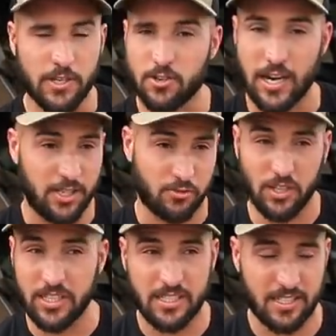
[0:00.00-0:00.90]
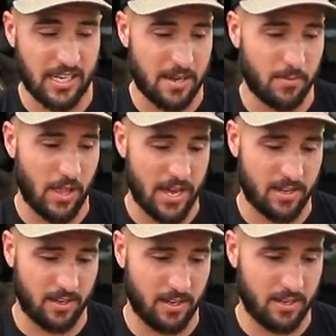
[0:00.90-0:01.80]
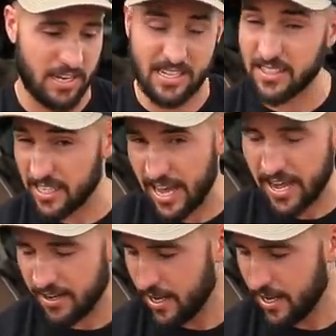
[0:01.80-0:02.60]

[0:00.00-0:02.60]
and you guys really seem like into that.